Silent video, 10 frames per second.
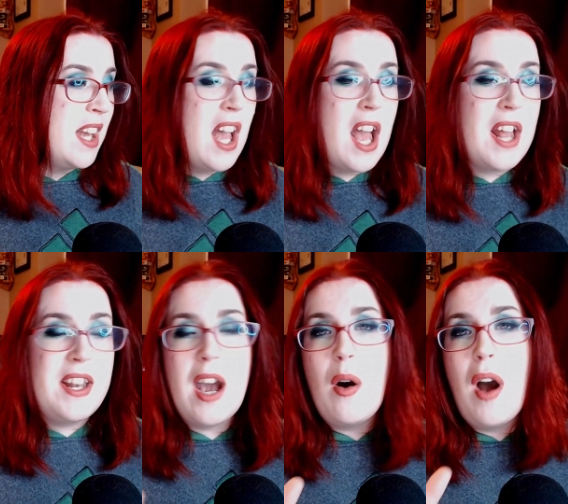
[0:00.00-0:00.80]

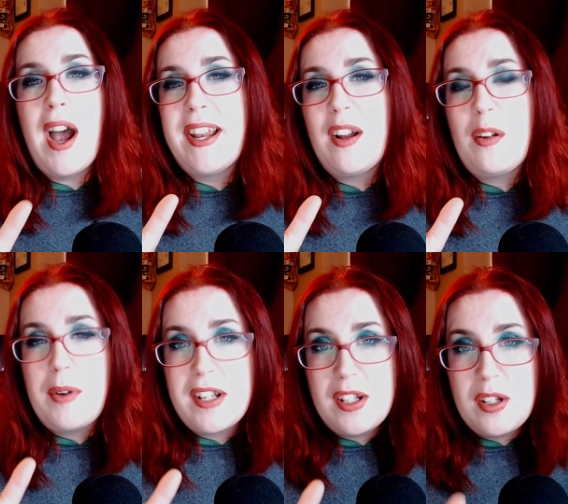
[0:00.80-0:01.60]
Now, I
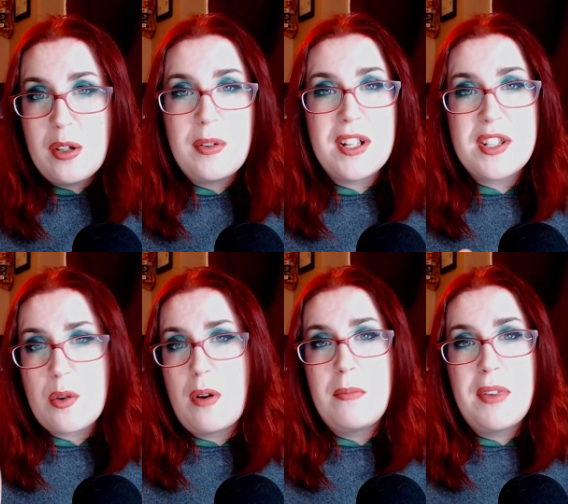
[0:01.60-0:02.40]
already knew that
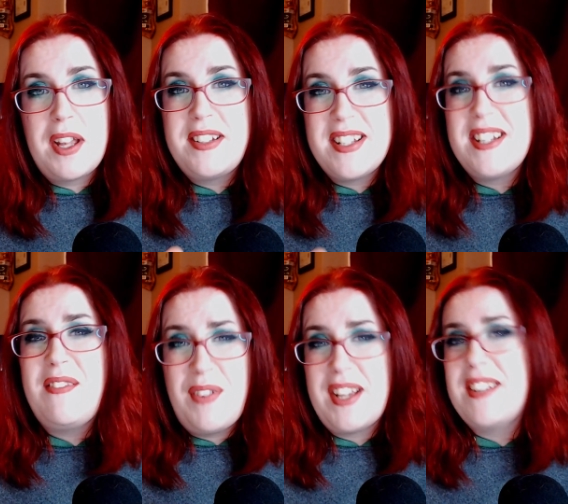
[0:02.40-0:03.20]
Stormblood did
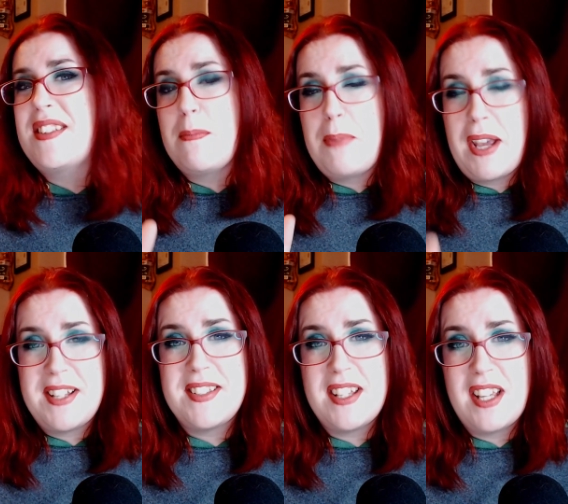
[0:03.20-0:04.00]
face some
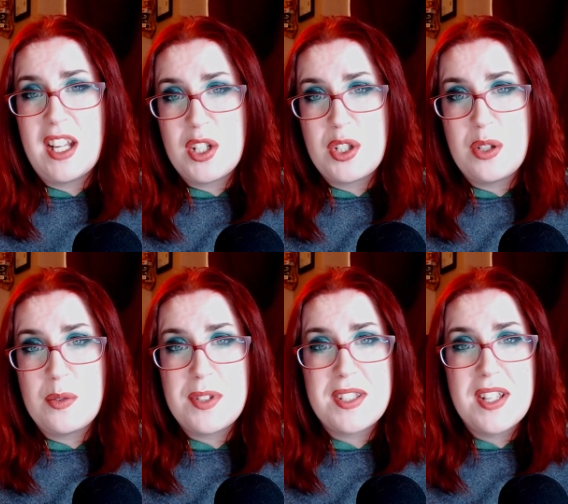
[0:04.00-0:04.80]
pacing
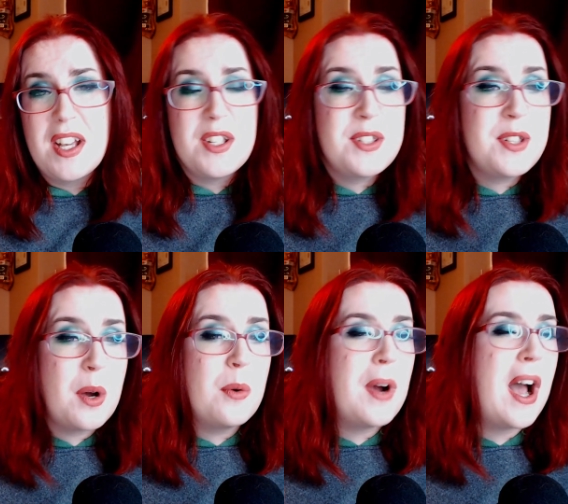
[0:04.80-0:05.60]
issues,
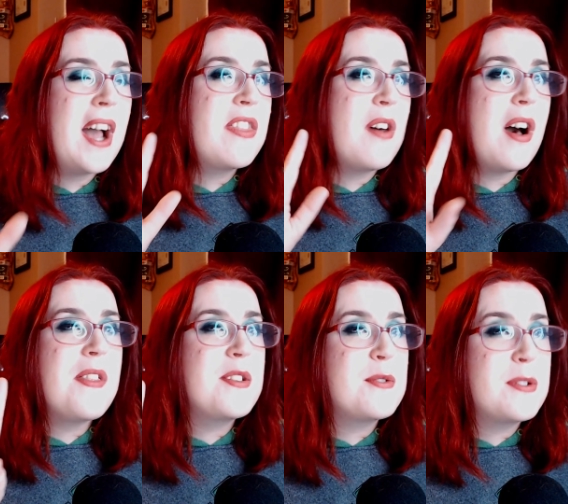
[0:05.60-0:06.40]
so I thought
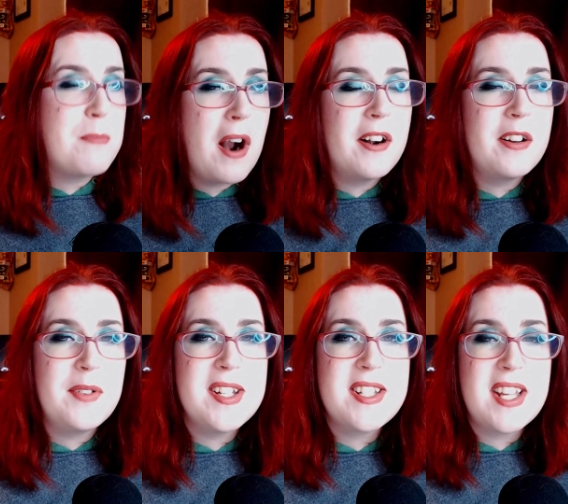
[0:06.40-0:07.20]
this was part of
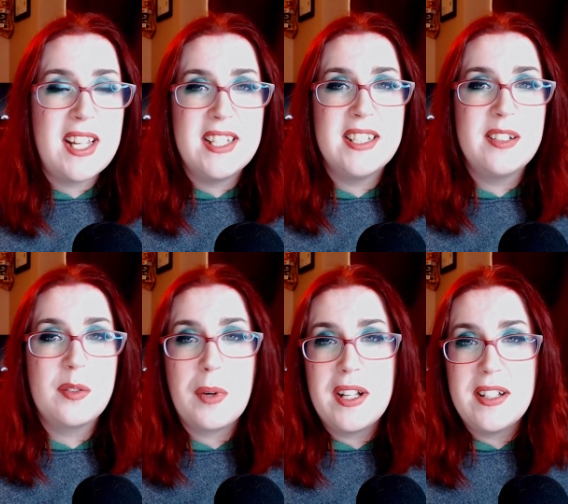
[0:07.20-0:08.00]
it, and
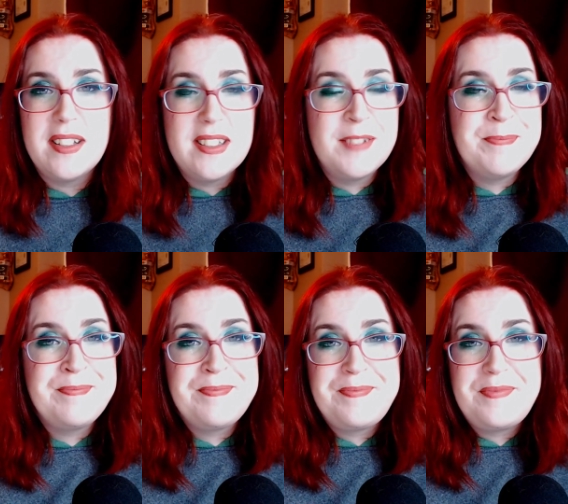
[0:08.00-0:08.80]
well,
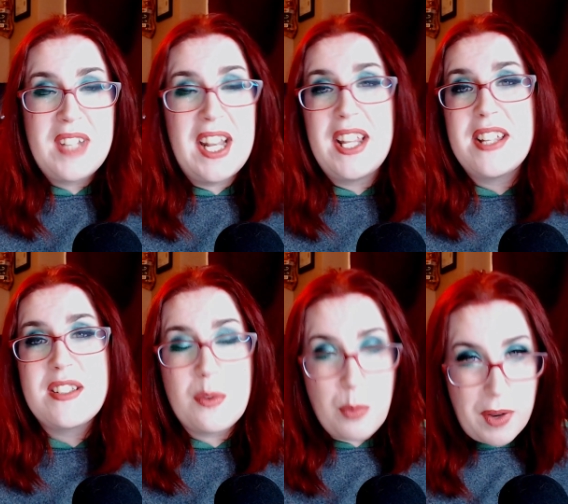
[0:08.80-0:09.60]
it is
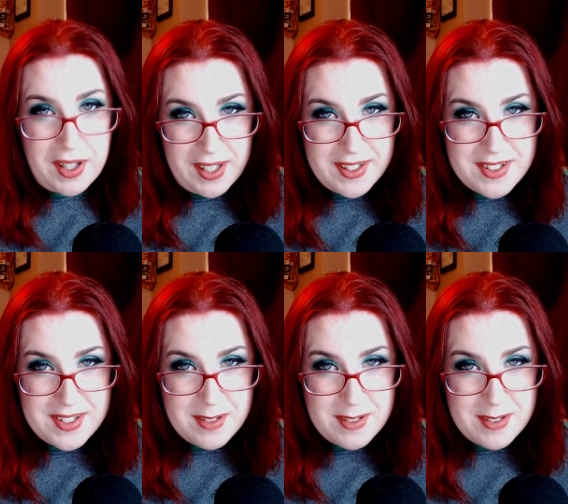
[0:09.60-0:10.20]
what it is.